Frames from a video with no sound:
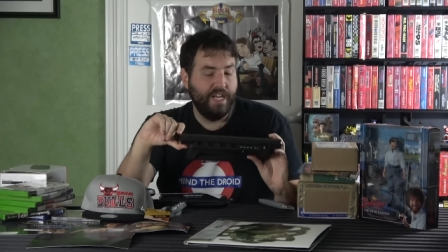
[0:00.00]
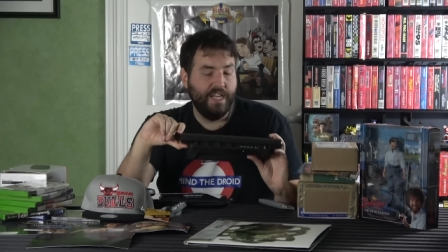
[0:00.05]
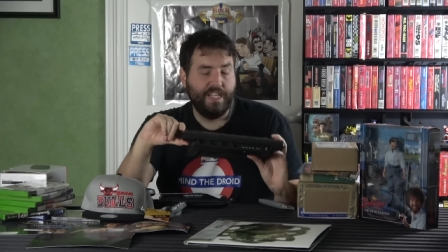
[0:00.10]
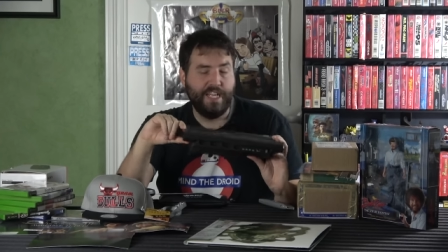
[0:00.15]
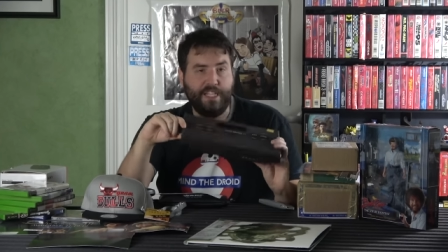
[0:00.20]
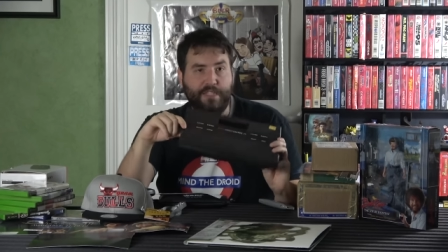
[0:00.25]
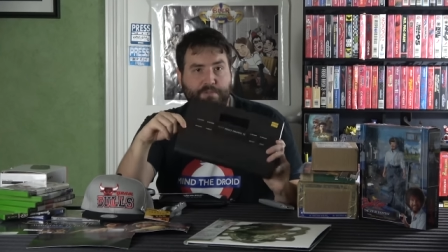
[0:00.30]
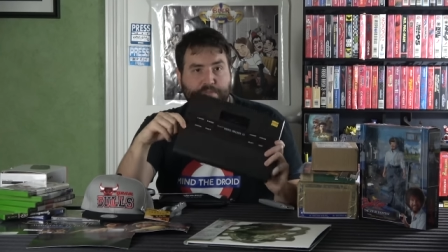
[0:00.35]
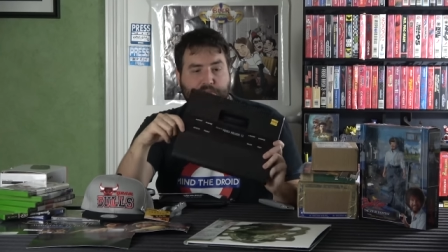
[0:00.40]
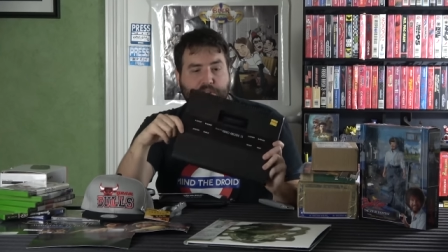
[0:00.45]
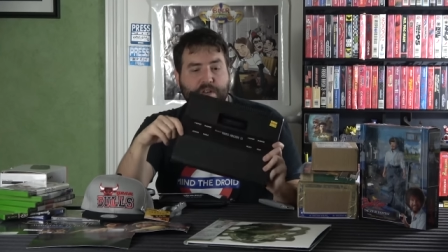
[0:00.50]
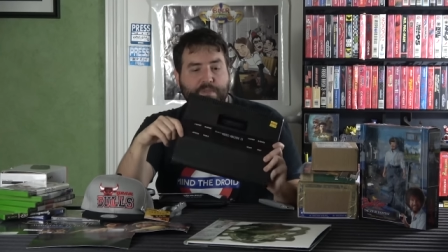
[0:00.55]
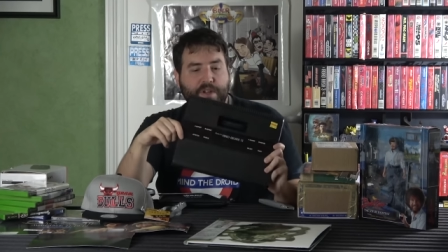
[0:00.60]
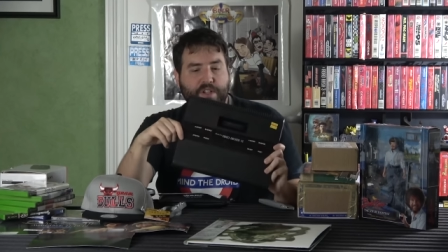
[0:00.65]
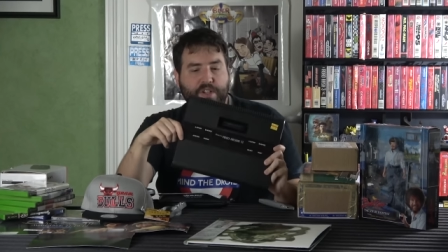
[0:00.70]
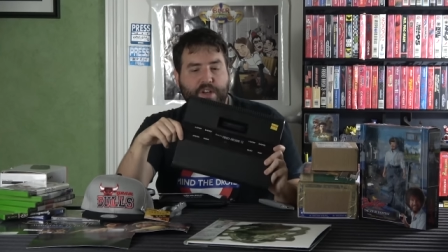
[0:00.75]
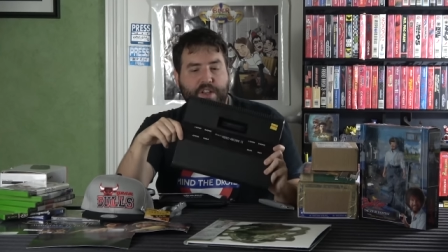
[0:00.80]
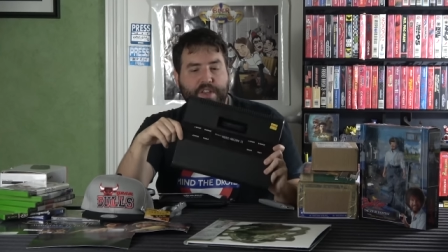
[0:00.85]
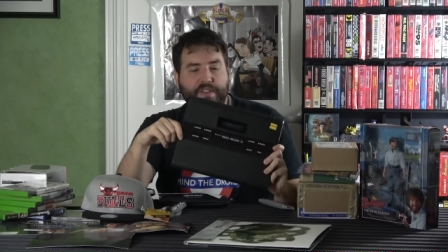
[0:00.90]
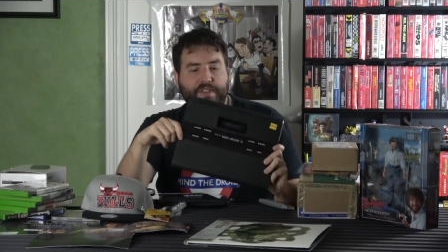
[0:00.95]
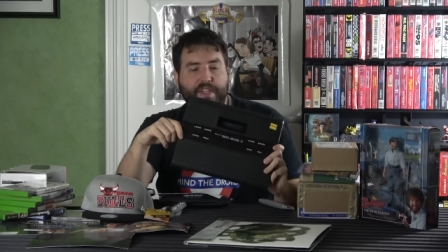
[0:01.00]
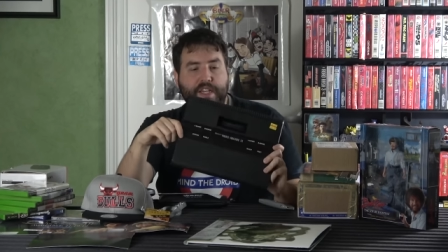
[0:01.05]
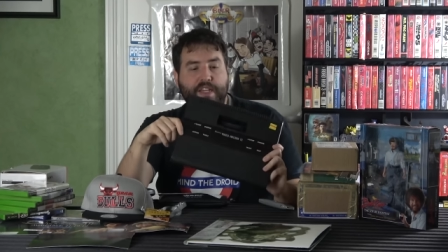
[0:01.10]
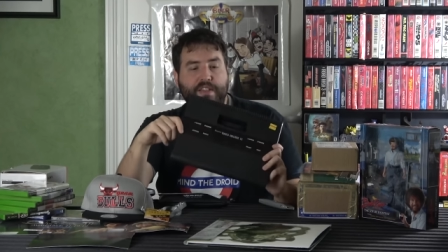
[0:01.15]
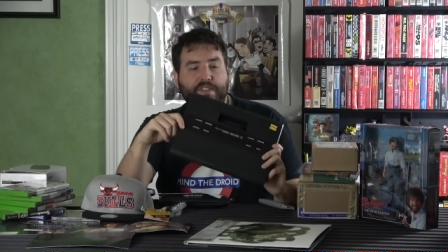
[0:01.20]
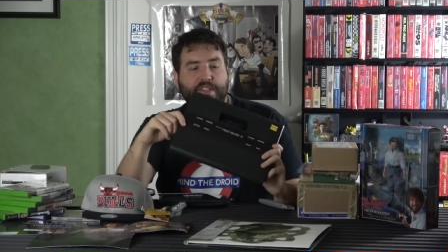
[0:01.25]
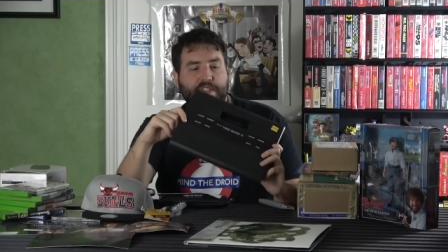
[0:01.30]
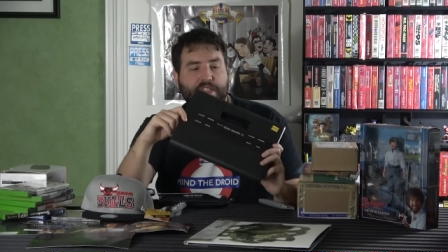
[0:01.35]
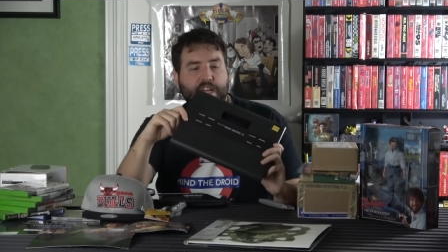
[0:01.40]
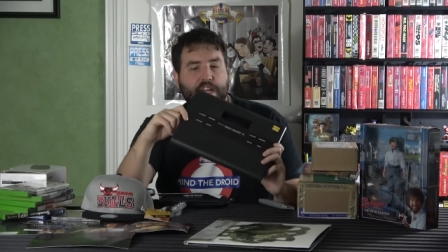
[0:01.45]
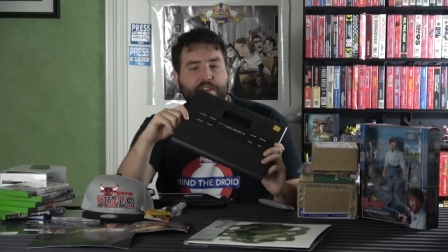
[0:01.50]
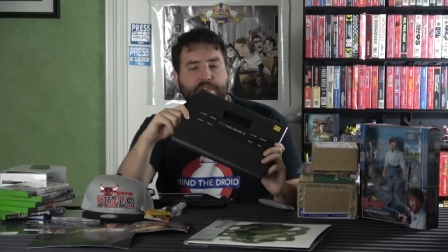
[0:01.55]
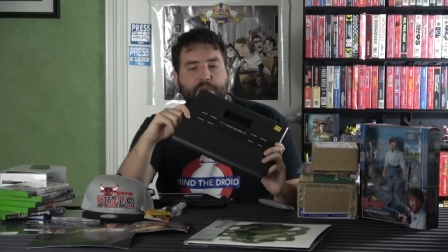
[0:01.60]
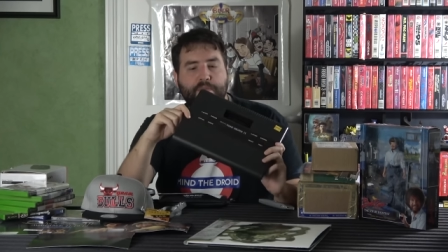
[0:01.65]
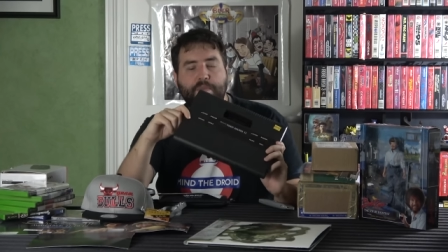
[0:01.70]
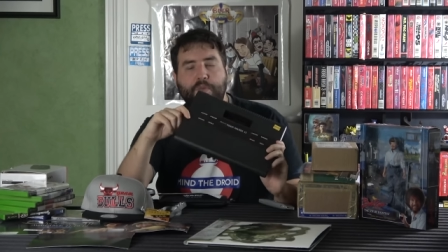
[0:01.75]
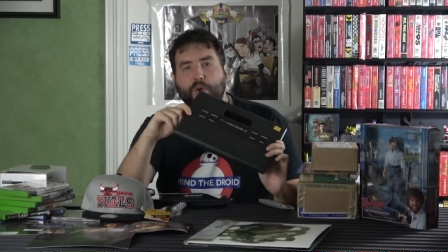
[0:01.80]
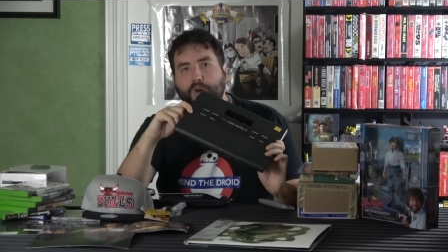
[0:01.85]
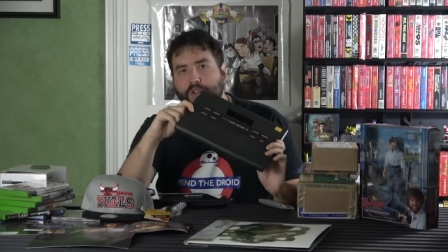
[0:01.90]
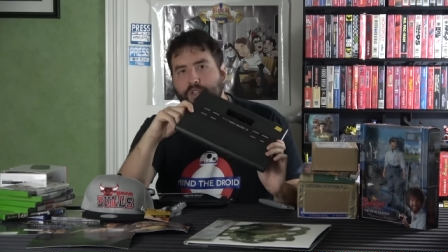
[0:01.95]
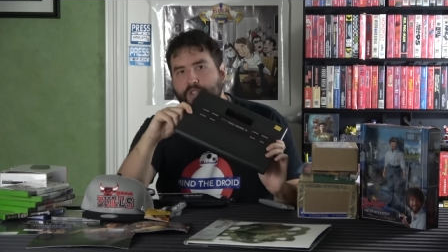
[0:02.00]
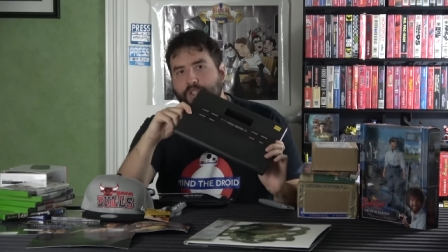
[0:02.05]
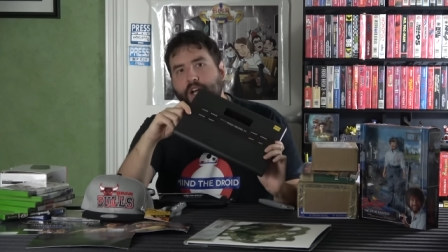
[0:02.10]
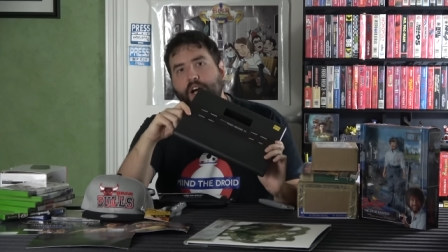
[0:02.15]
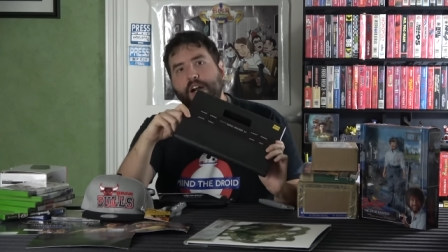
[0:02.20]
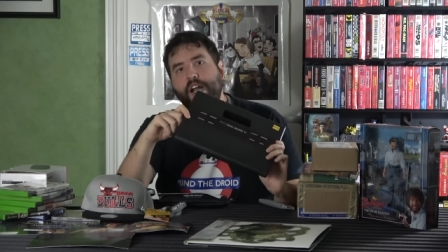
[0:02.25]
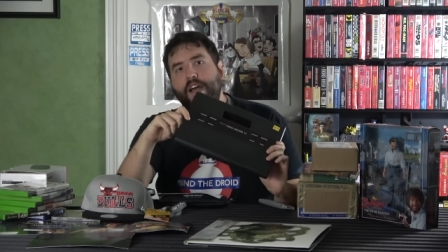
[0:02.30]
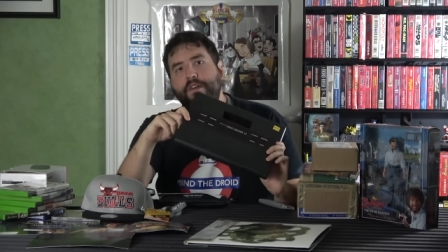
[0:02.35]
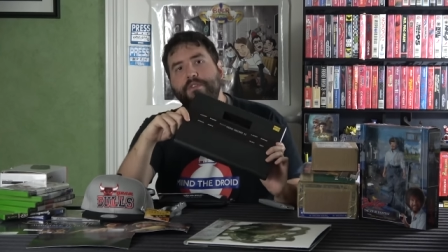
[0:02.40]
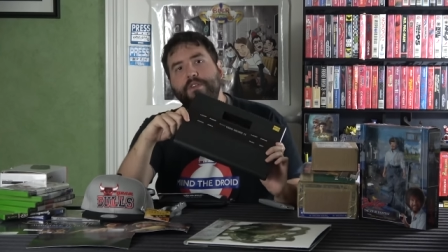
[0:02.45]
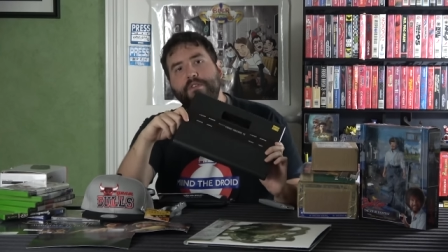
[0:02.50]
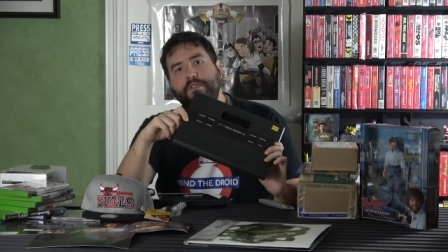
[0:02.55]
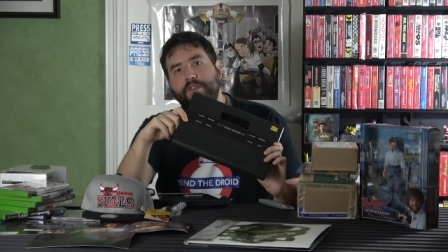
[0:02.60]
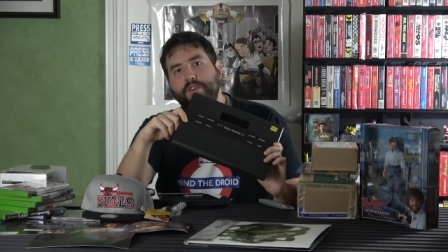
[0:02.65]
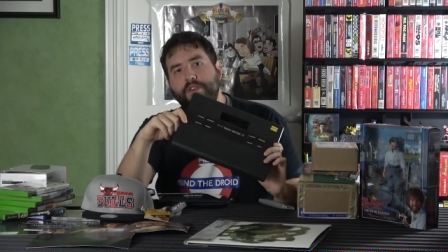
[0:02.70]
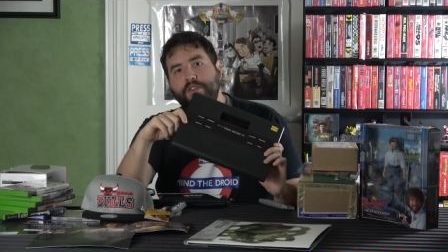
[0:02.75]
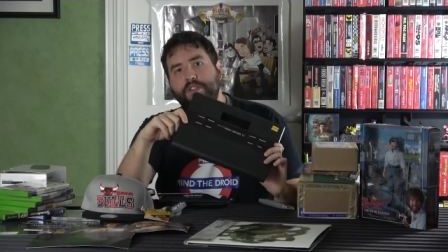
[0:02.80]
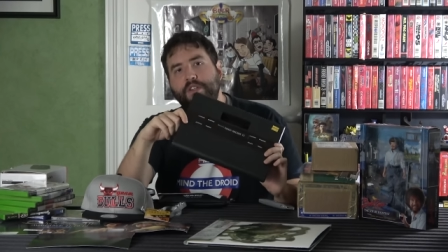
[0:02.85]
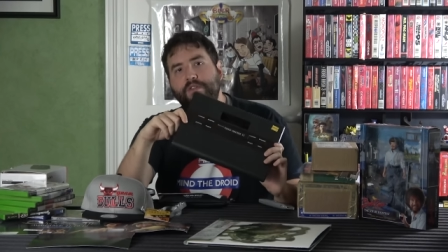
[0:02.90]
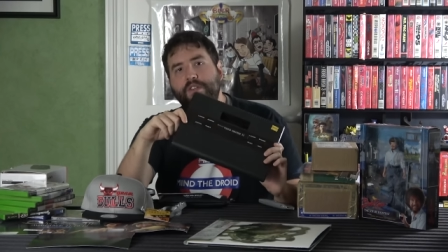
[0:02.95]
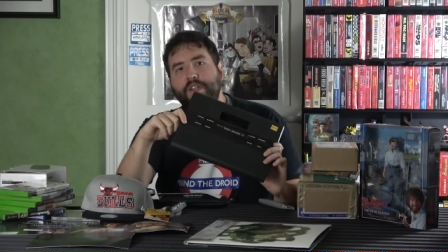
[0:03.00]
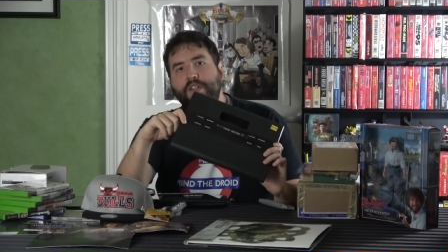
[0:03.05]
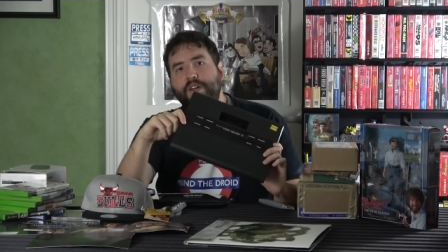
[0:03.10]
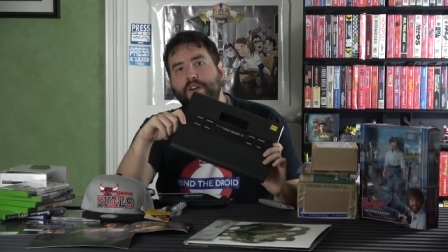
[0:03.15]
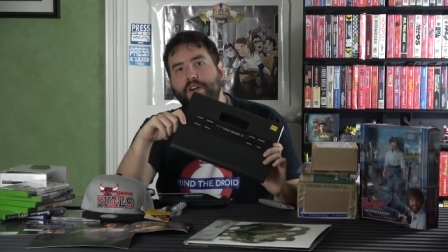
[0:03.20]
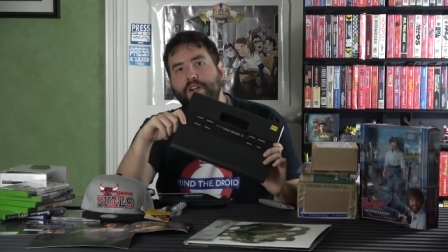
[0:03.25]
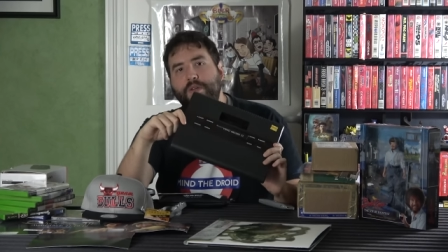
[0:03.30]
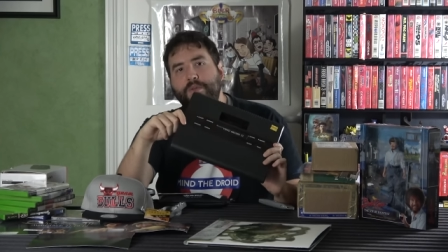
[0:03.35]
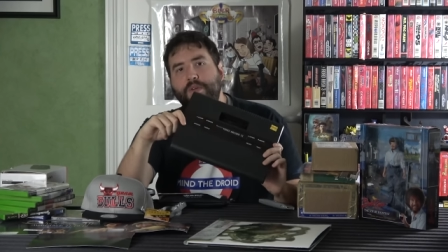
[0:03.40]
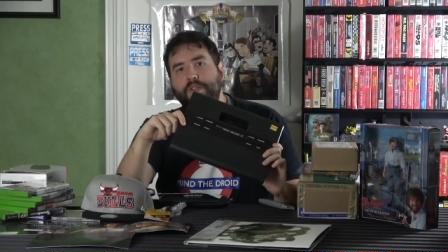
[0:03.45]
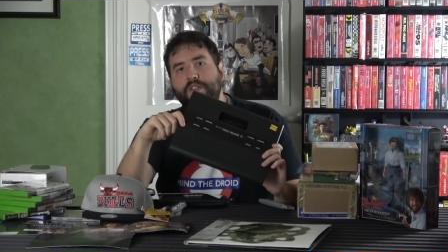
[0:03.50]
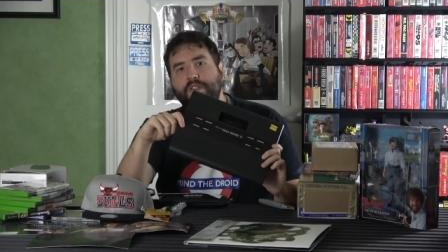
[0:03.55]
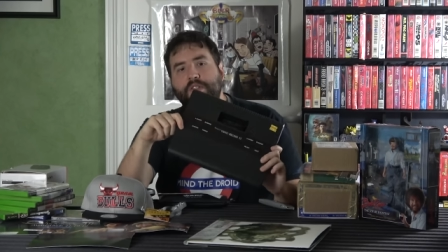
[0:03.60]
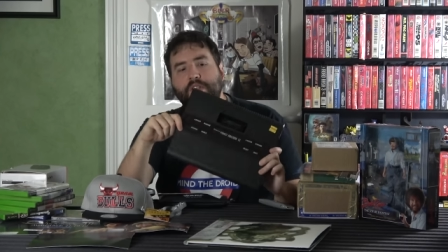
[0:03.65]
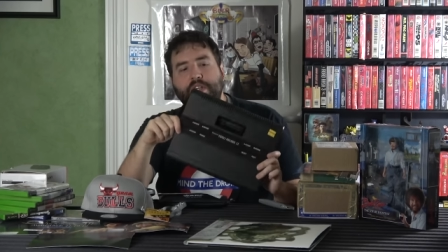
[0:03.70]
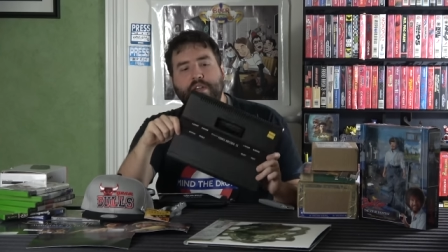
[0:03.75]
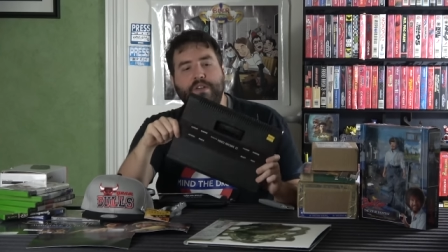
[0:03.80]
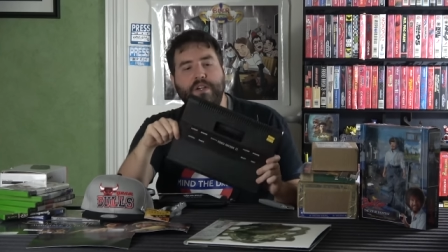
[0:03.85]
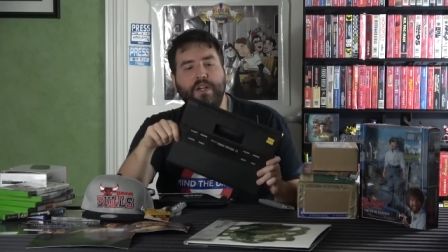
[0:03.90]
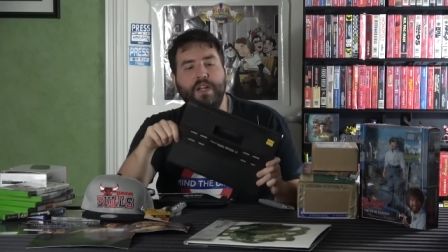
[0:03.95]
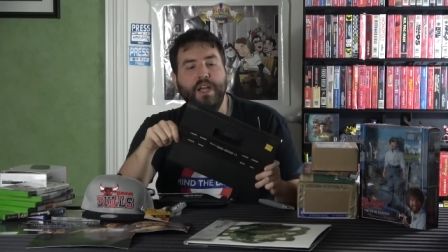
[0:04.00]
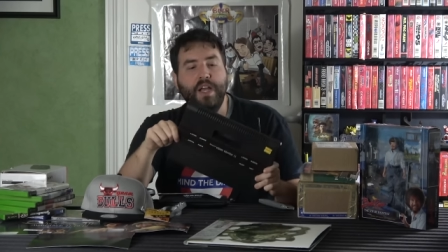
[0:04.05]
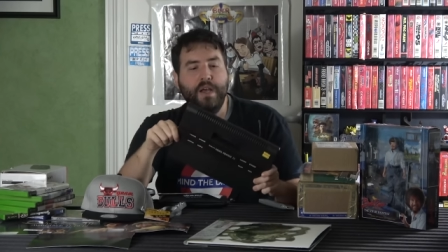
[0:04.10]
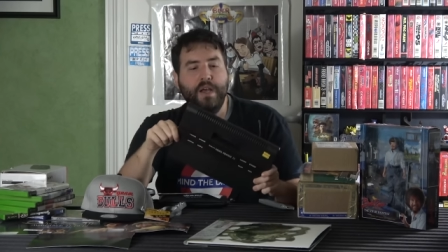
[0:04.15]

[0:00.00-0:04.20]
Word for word: That's pretty much all this is. It's kind of a more sought after version of the Atari 2600,